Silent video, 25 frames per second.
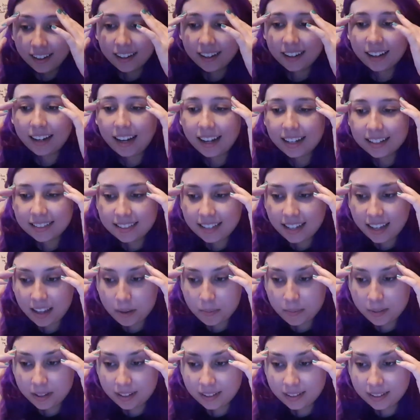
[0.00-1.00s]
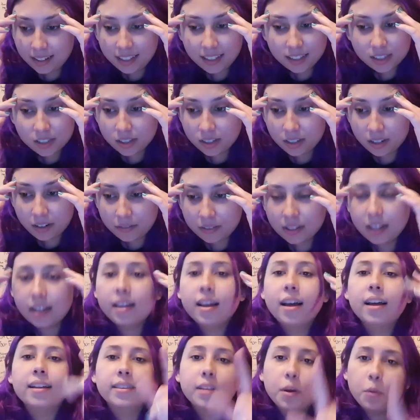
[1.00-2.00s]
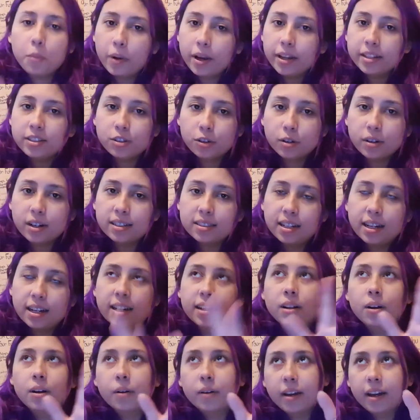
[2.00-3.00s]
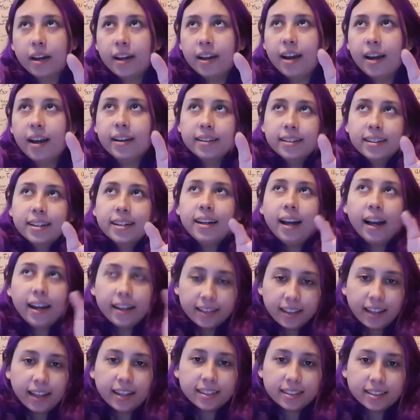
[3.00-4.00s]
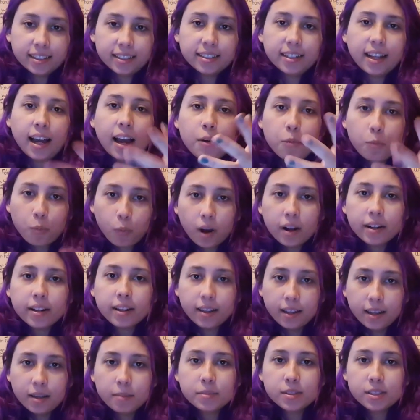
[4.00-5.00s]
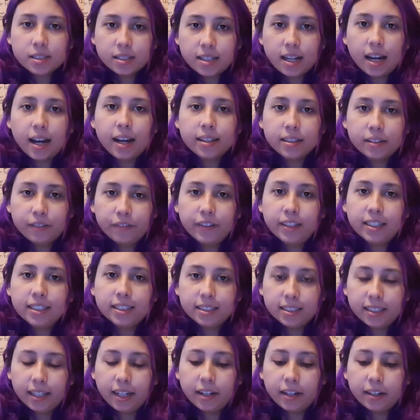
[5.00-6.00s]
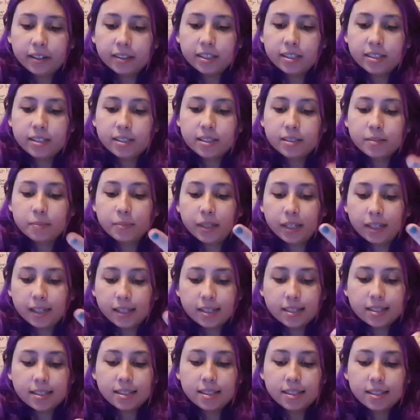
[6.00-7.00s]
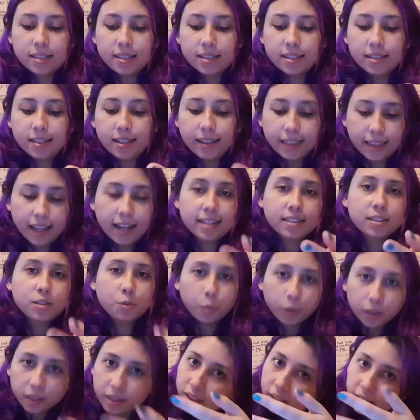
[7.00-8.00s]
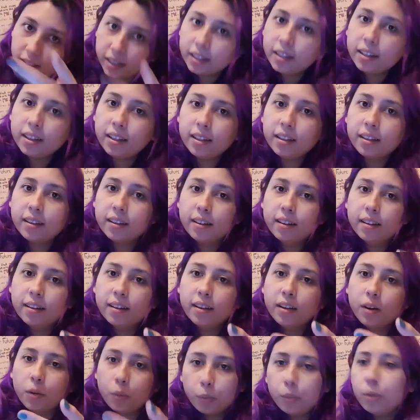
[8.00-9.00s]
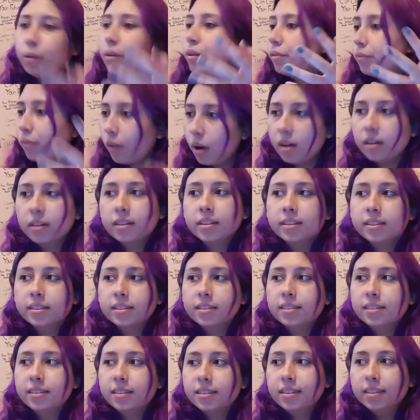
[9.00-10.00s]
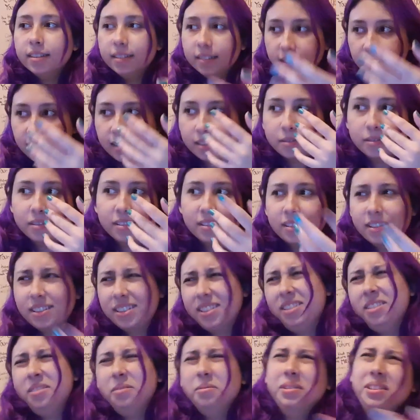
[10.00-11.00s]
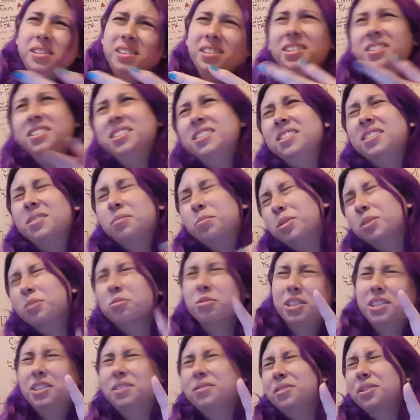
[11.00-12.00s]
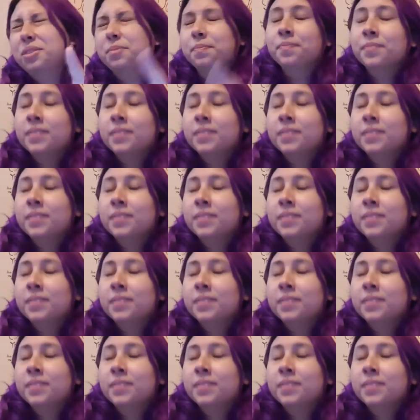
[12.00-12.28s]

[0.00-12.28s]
God damn it. He shouldn't have died. The way Jorah died, okay, I liked it. I wanted him to die defending Daenerys, because that's what he would have wanted. And that's exactly what he did, but whatever.